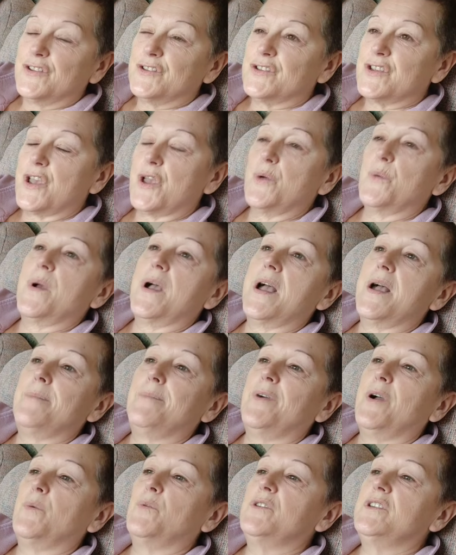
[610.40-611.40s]
So
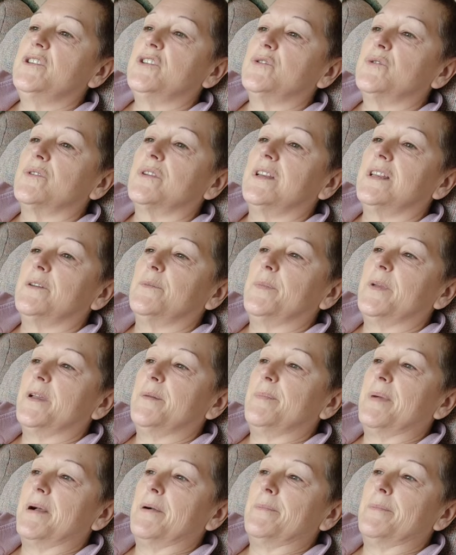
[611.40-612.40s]
I wanted to talk a little bit
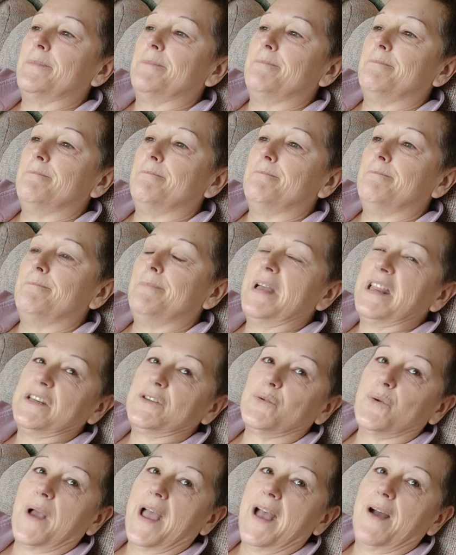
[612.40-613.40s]
about
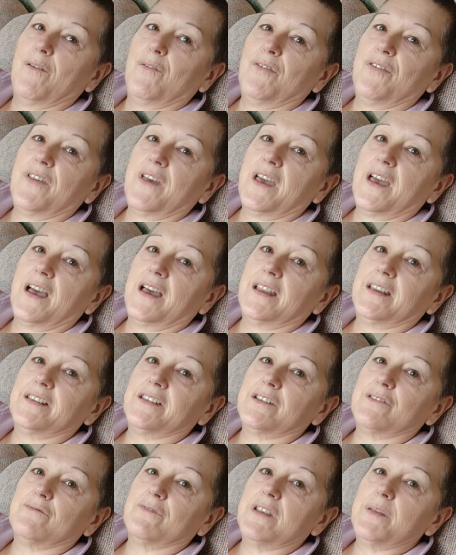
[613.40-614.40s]
mental health
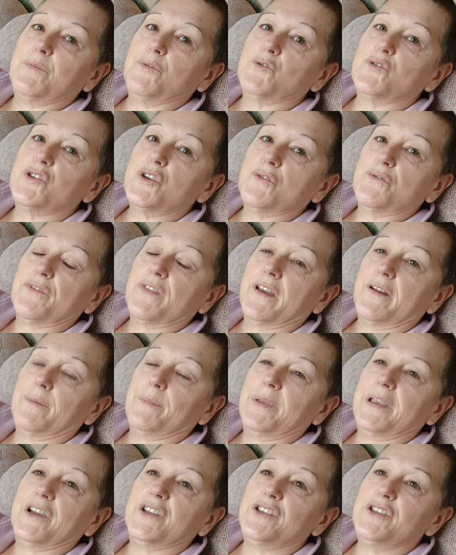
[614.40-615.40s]
and Reborn Doll
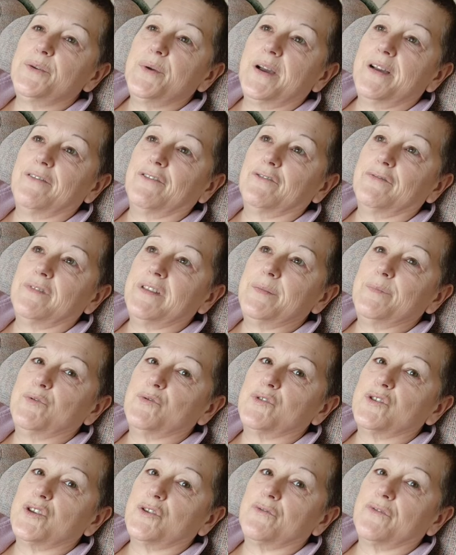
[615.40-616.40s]
Therapy. I do have a
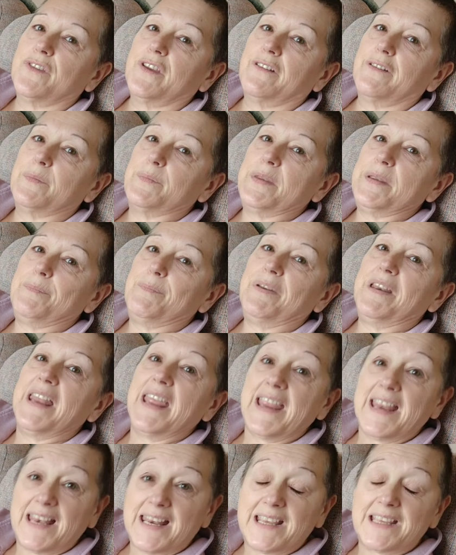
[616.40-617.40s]
Reborn Doll Therapy
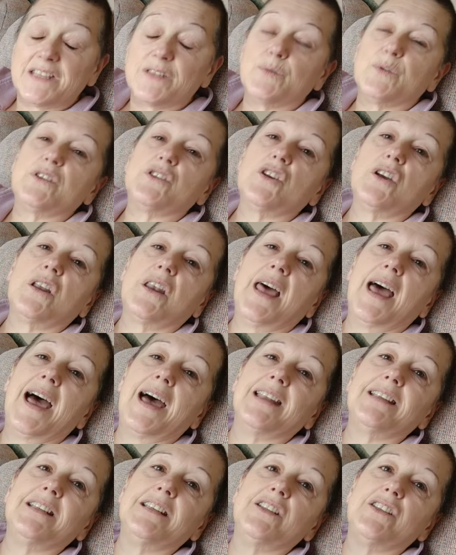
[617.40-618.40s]
playlist, which I'll
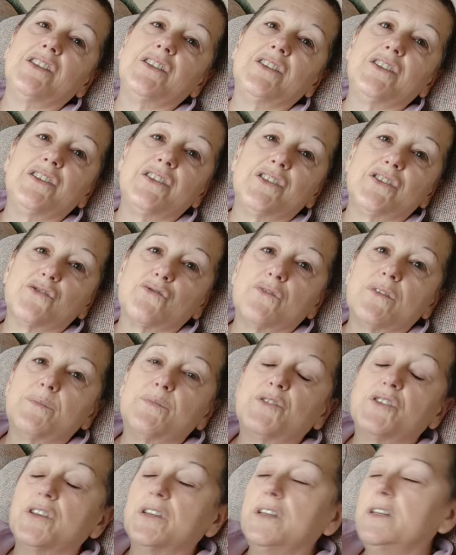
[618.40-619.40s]
add into the
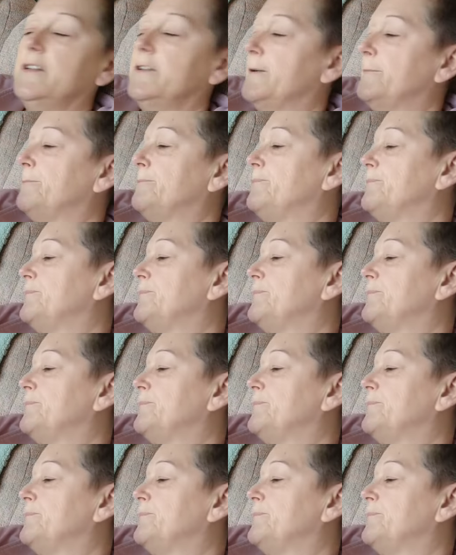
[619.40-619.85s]
description.